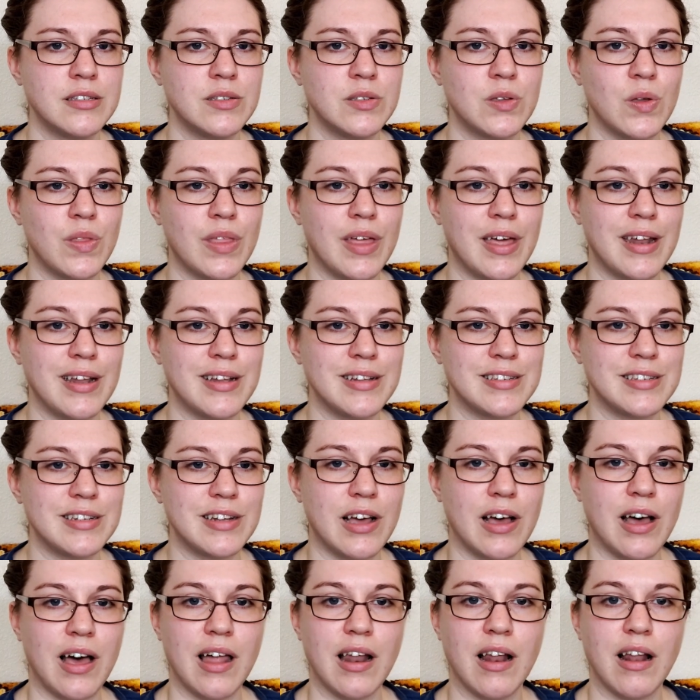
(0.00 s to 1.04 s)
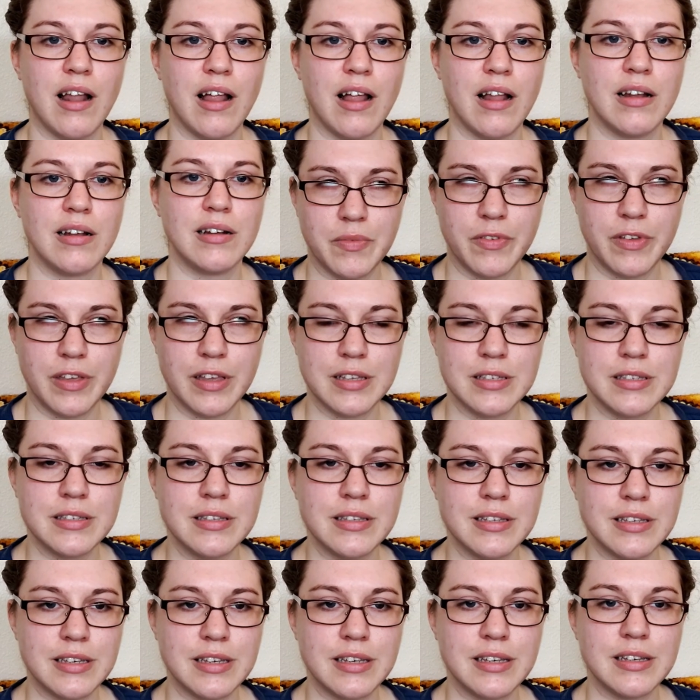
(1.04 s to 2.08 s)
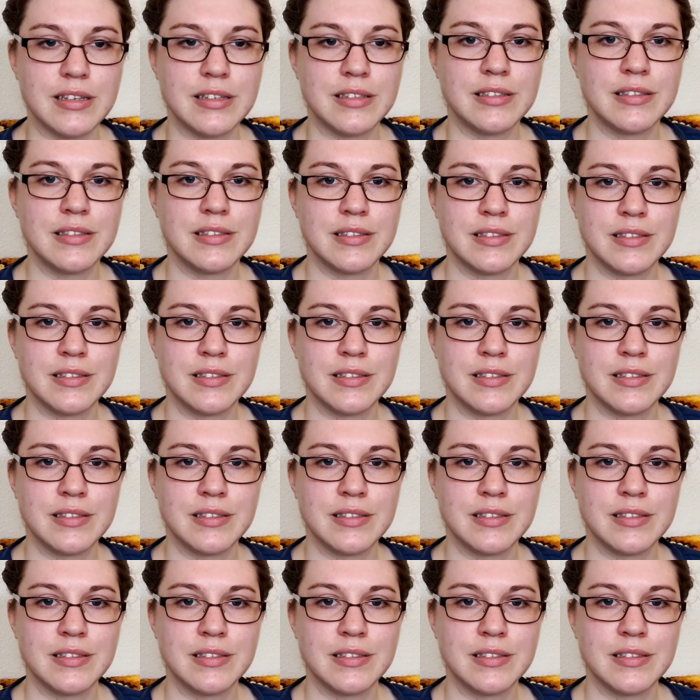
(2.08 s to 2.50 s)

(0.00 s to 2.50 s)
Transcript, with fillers: so that it's not obviously